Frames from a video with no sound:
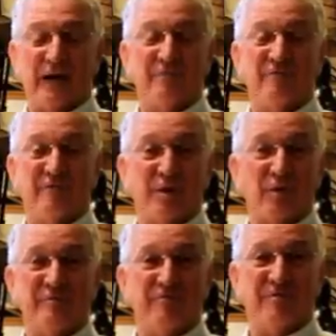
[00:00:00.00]
and
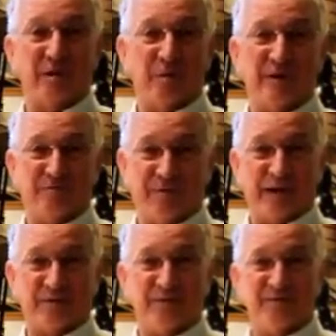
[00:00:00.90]
very, very
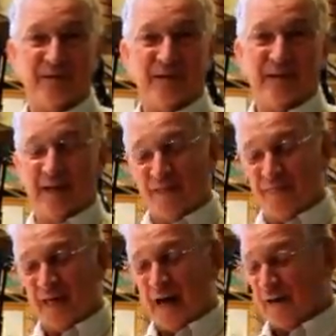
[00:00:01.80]
effective.
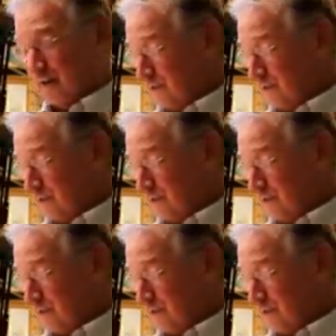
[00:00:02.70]
That